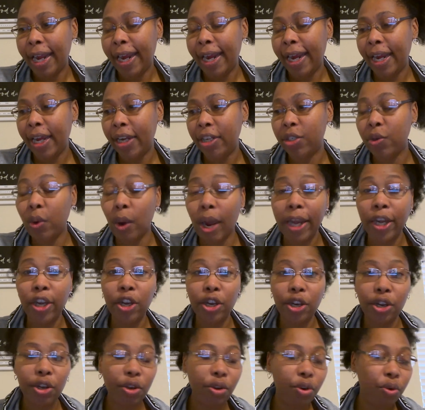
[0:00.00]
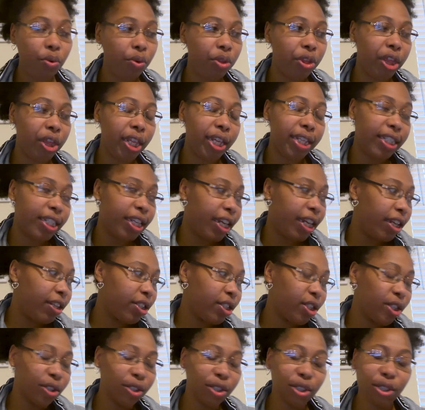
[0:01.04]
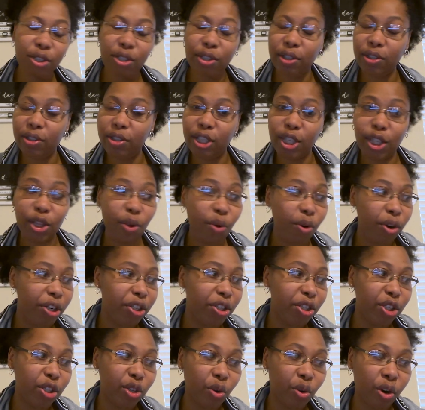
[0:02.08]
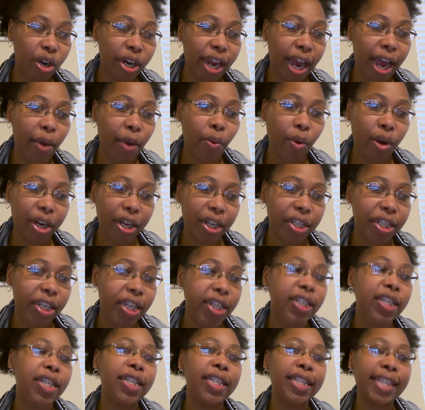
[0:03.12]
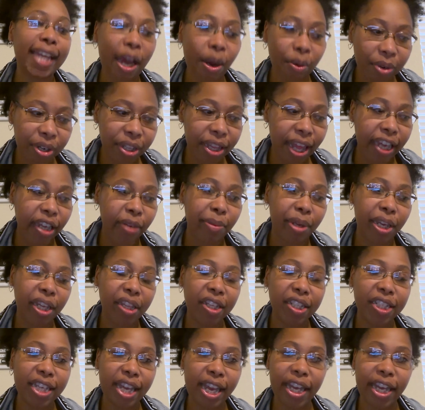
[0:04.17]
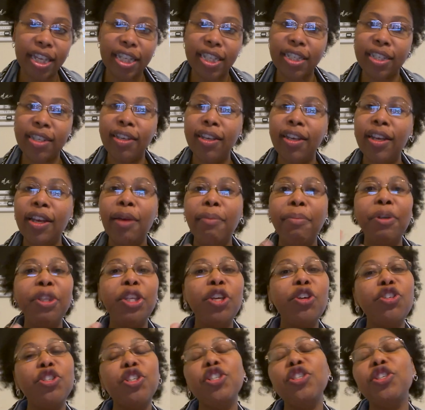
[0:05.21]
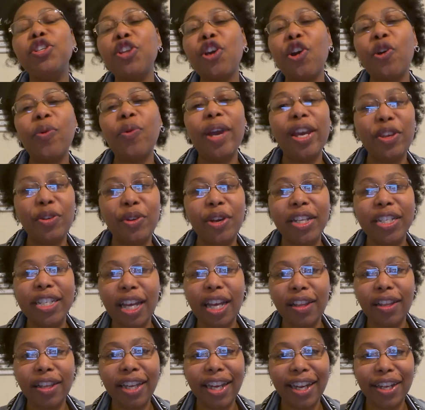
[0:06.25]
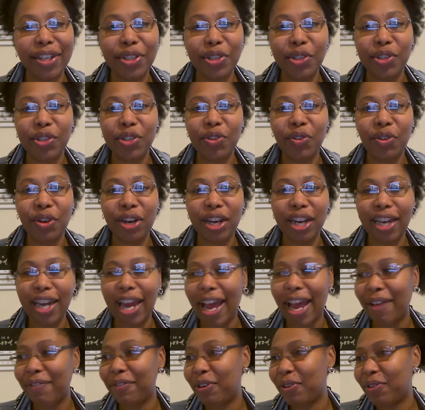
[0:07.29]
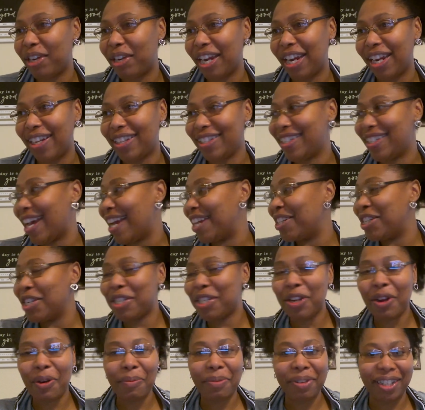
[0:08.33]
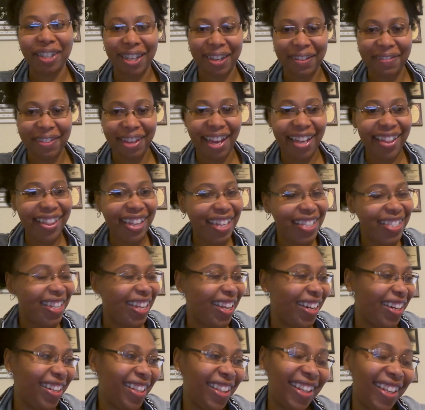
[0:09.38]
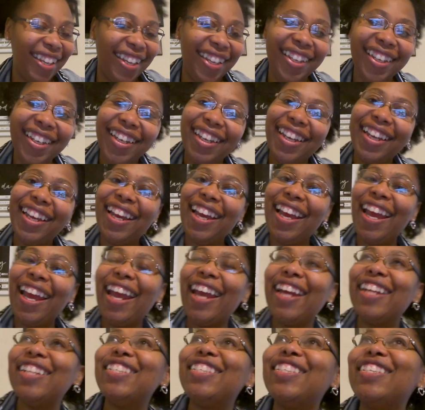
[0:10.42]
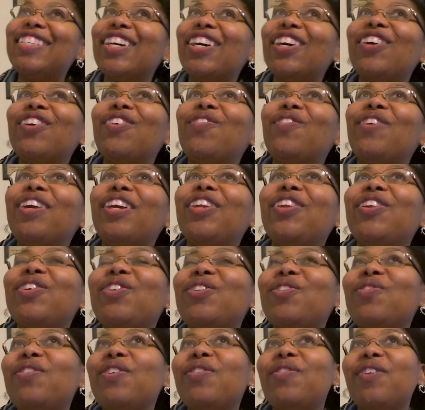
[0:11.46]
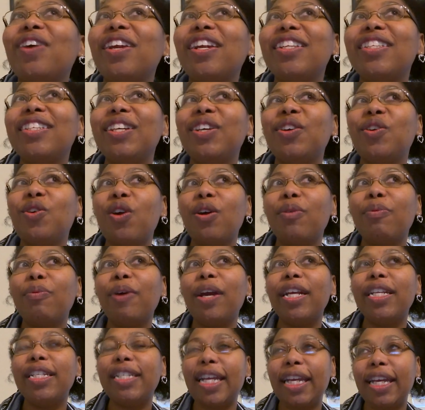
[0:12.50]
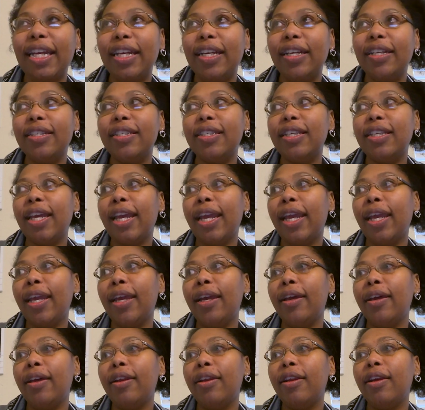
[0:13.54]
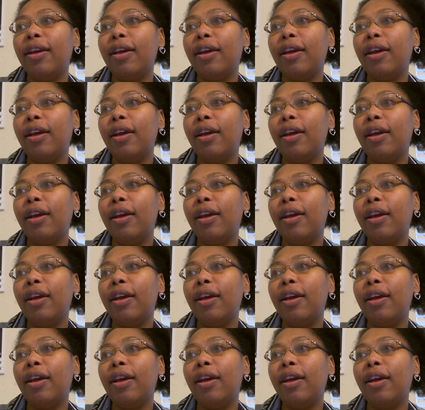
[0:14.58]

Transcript: And so I knew, listening to Lauren's story, I wanted it to sound like me in the text, but there's just no way you can tell a dancer's story and have no dance. I just don't believe that. That's not a thing. Mm-hmm. And so we knew we wanted to incorporate dance. And